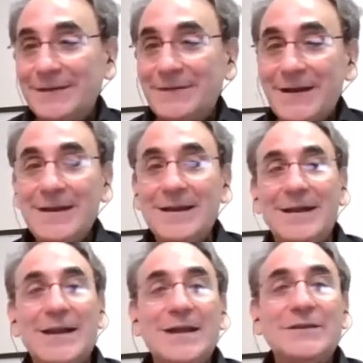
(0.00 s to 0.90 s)
right?
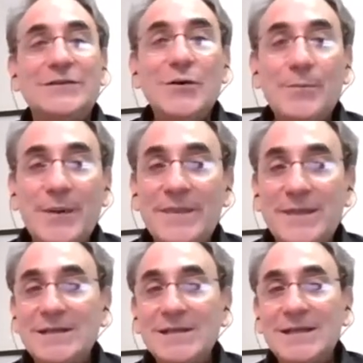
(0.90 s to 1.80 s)
So, but
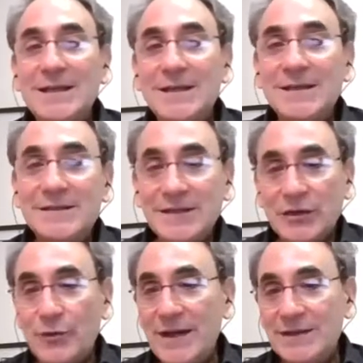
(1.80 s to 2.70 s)
this is a this is a
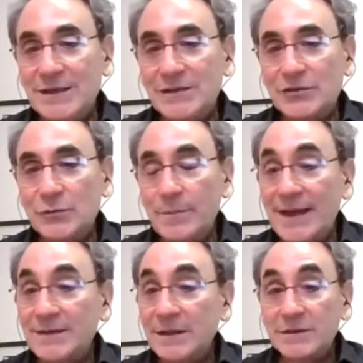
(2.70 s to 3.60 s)
crazy consumer basket.